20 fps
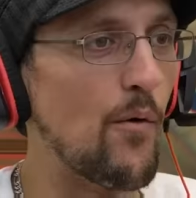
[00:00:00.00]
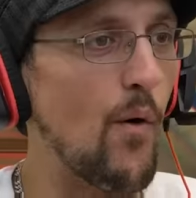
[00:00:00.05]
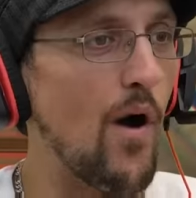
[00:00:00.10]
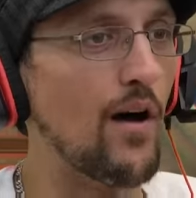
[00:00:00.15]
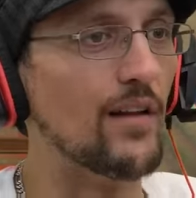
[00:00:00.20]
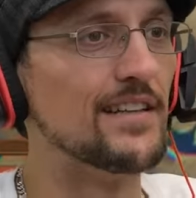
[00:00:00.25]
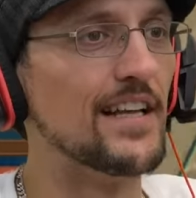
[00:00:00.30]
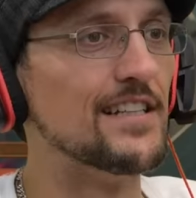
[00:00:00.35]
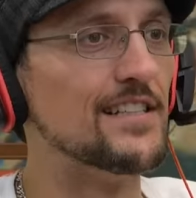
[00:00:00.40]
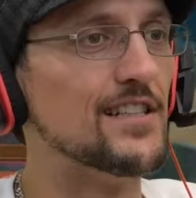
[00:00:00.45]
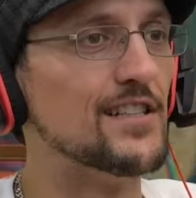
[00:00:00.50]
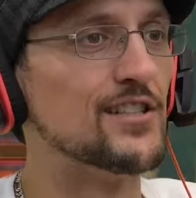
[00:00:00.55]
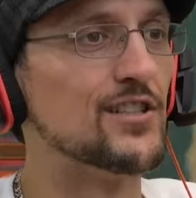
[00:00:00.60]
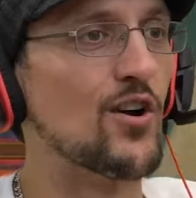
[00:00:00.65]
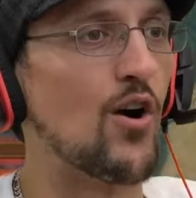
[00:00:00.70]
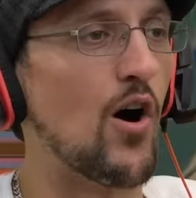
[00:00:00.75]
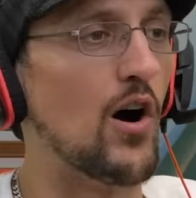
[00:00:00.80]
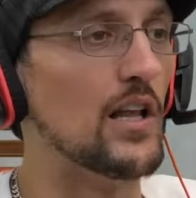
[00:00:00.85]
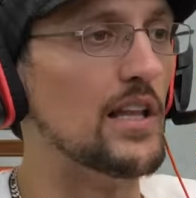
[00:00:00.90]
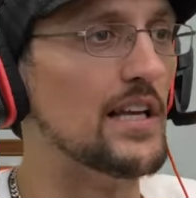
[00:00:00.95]
Why don't they just
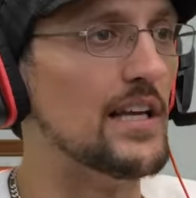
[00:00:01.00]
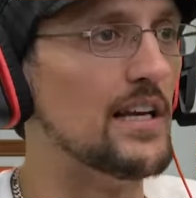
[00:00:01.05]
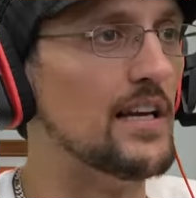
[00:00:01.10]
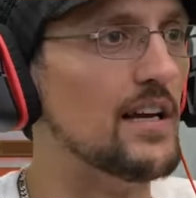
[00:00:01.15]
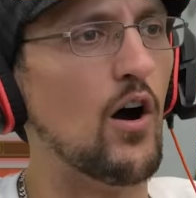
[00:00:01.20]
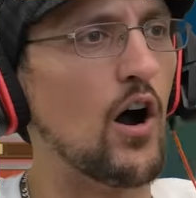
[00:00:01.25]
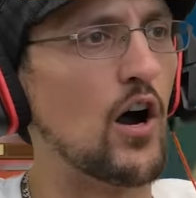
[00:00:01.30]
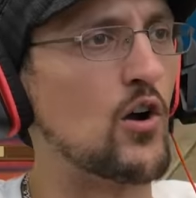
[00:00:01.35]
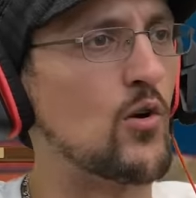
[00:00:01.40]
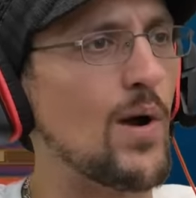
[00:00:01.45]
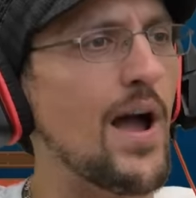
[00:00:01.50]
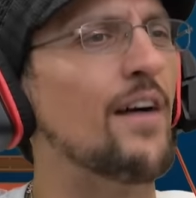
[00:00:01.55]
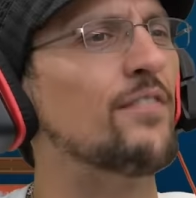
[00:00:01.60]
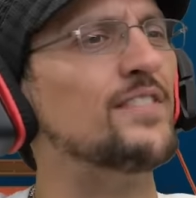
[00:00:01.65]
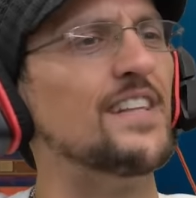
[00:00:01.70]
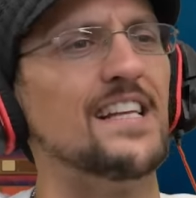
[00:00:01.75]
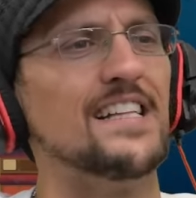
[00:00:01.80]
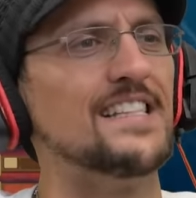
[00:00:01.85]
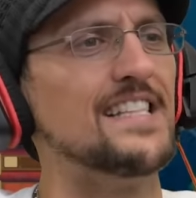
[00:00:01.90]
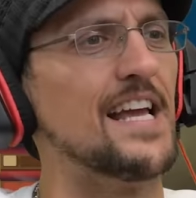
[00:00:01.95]
call it a crafting
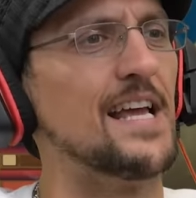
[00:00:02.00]
frick?